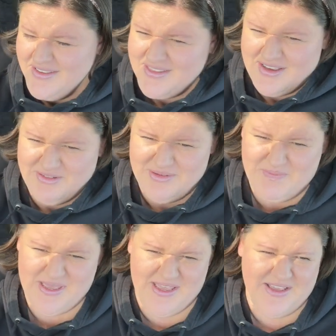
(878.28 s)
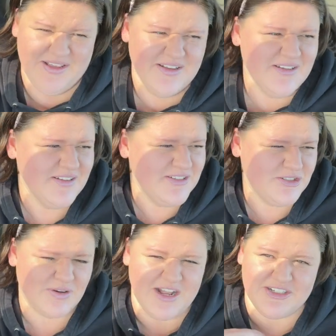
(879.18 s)
that would be
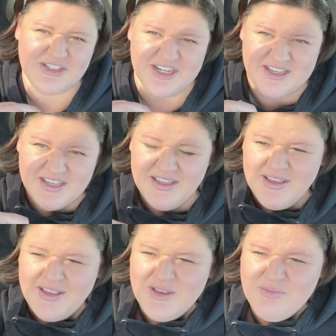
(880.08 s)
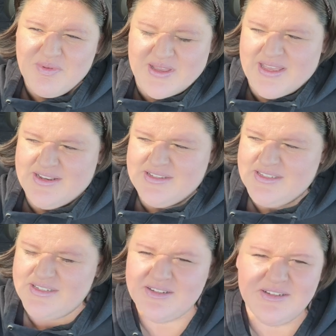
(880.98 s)
tragic.
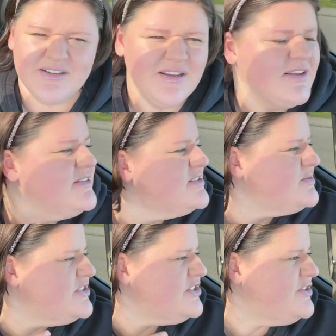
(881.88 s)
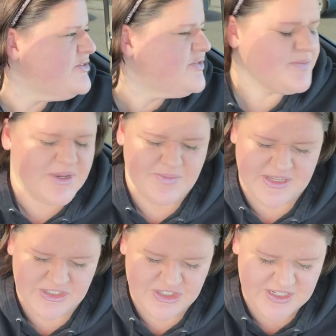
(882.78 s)
But switching over my
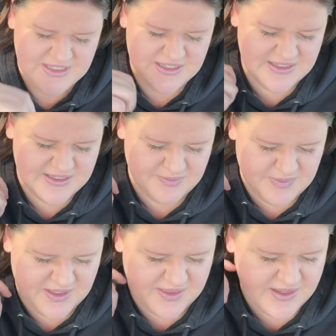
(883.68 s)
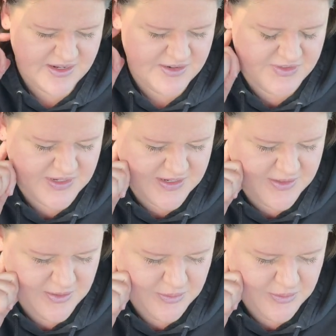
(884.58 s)
bed sheets is something that I've done.